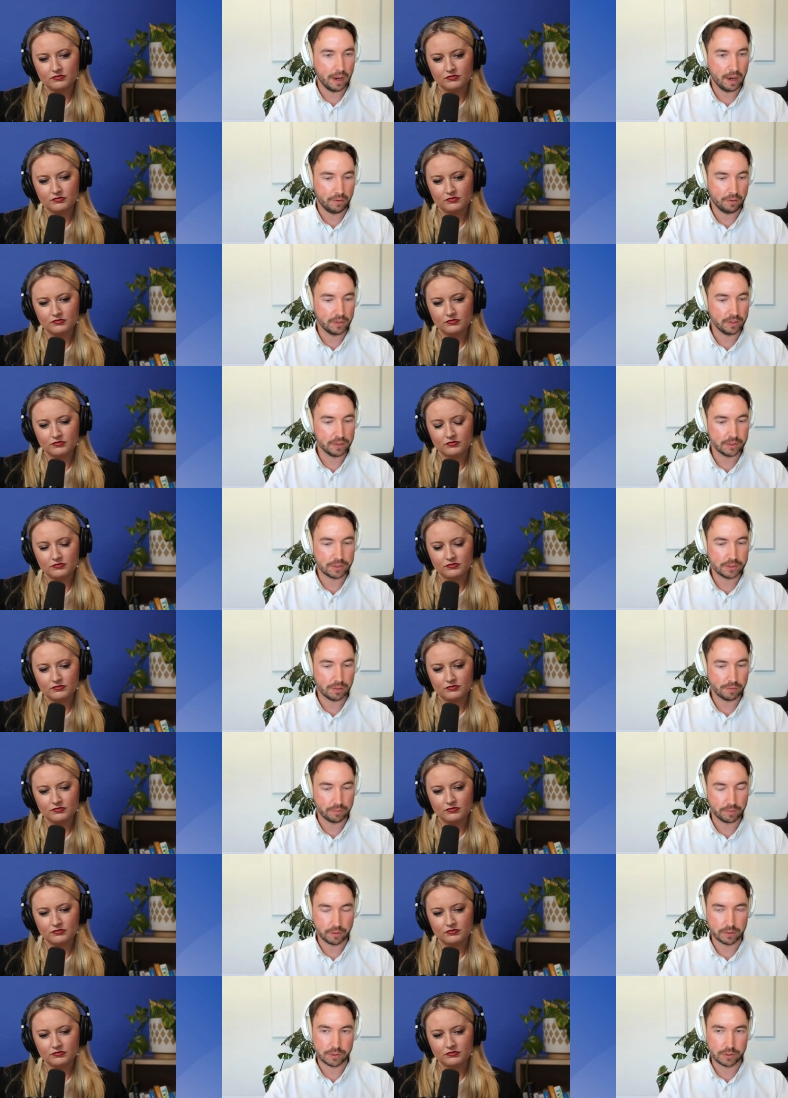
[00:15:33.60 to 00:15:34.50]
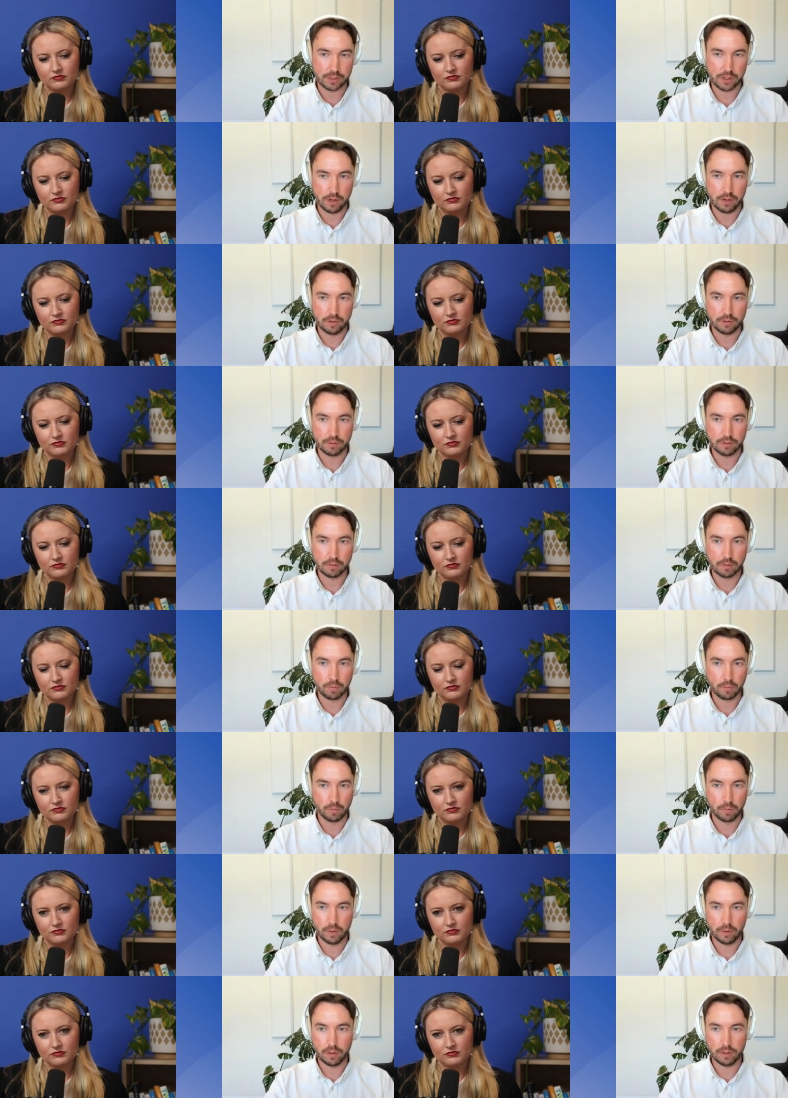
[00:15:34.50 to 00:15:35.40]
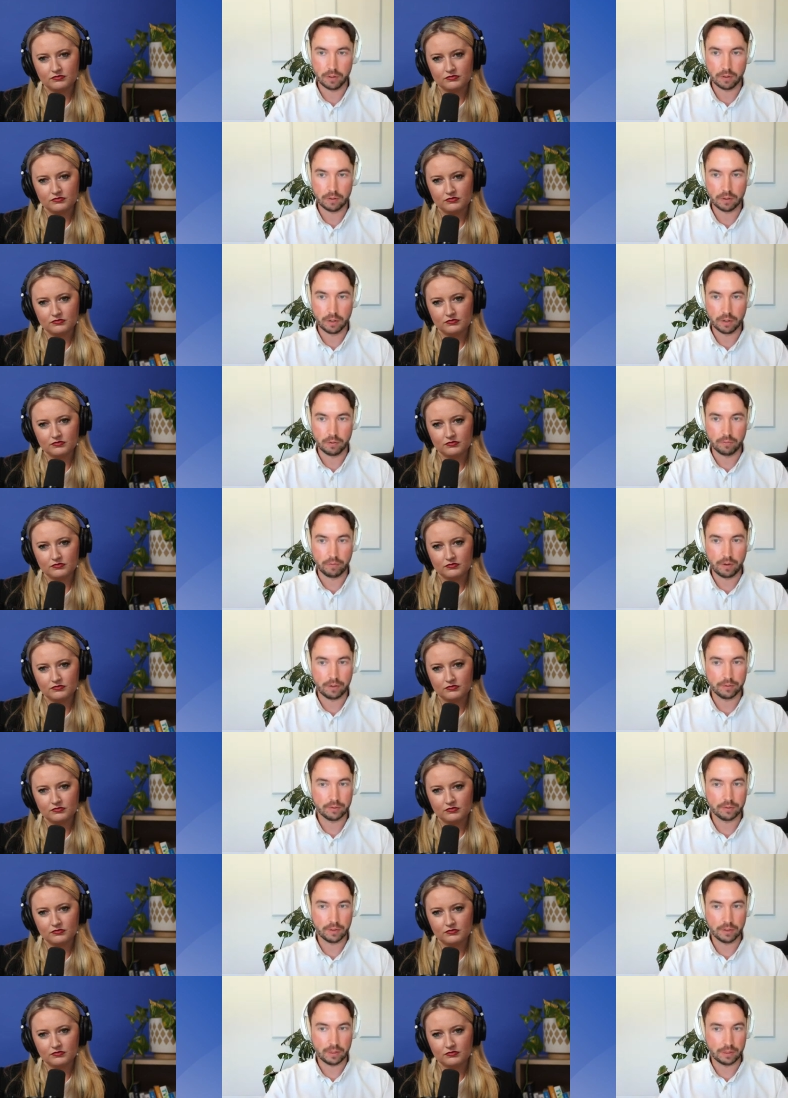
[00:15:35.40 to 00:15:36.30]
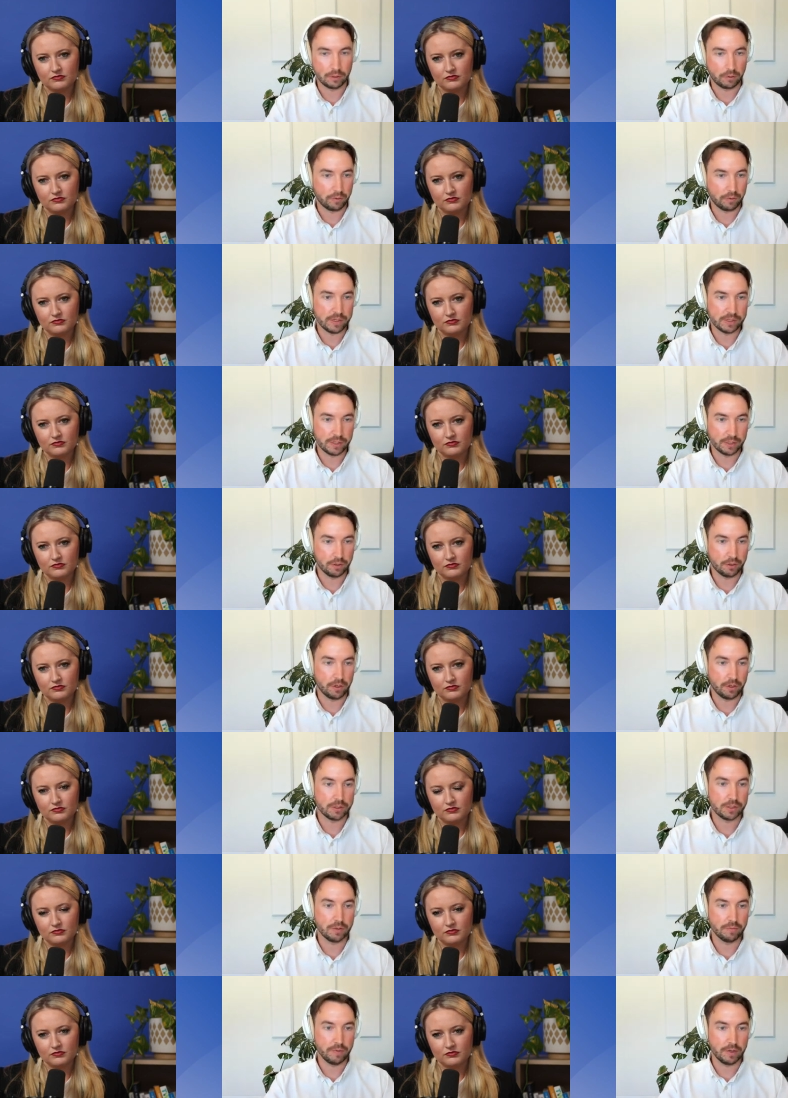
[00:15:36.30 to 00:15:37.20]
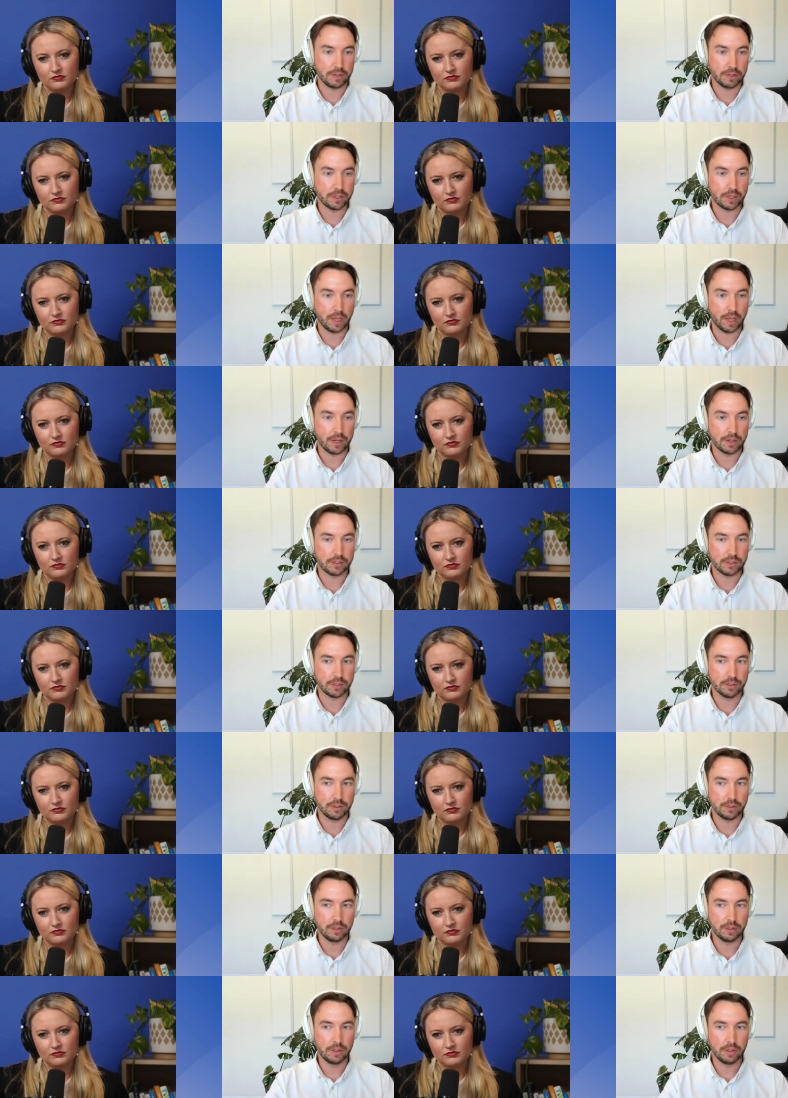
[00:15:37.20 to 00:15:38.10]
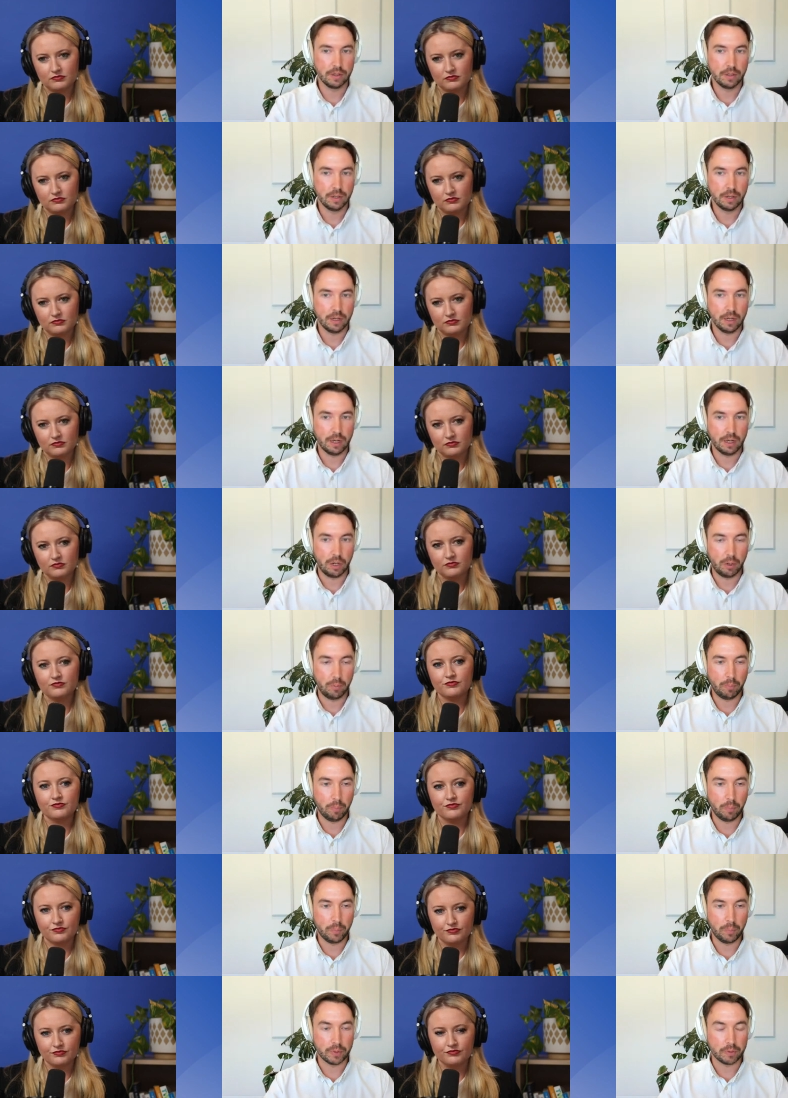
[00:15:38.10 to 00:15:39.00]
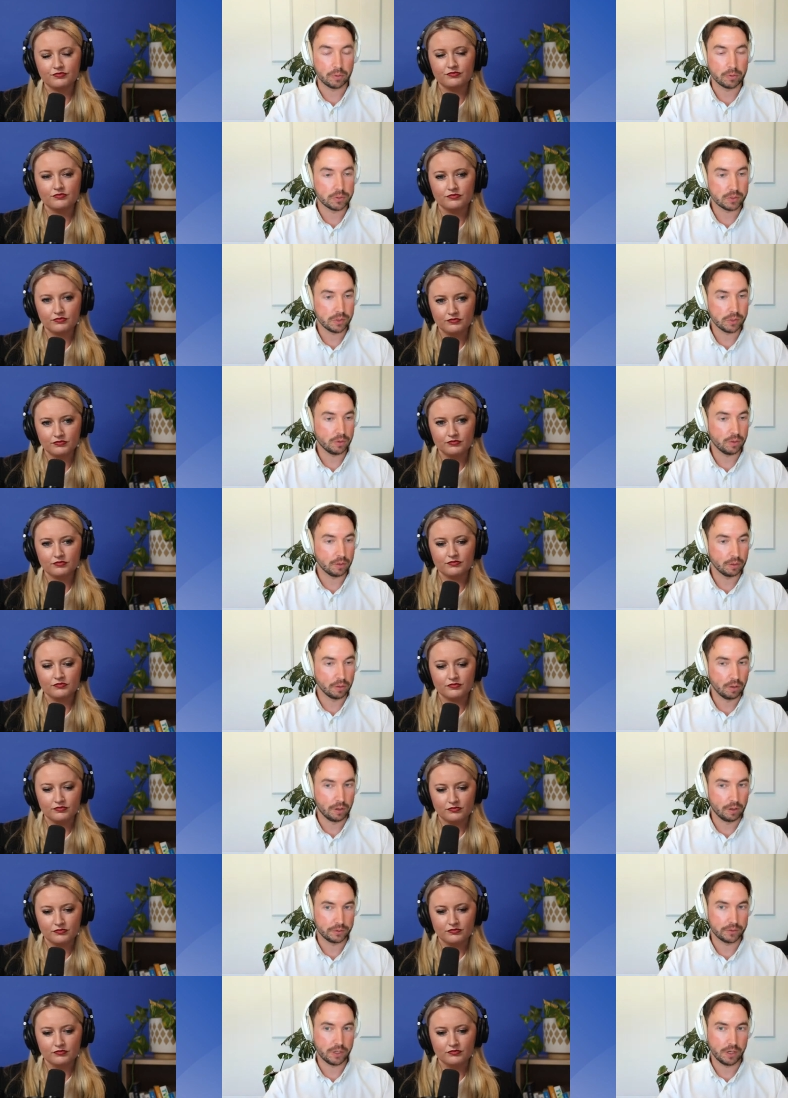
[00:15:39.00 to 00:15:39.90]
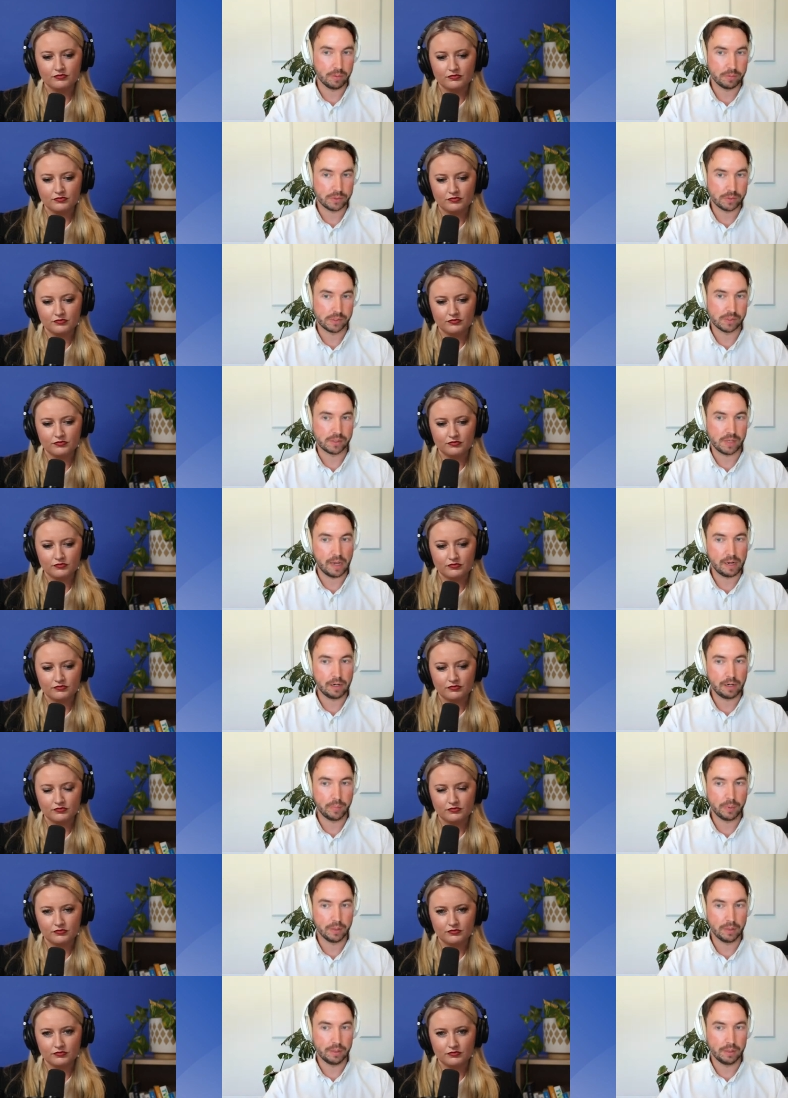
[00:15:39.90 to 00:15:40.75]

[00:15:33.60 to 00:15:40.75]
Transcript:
Speaker 1: areas of concern were around the increasing cost of education, um, but also the long term sustainability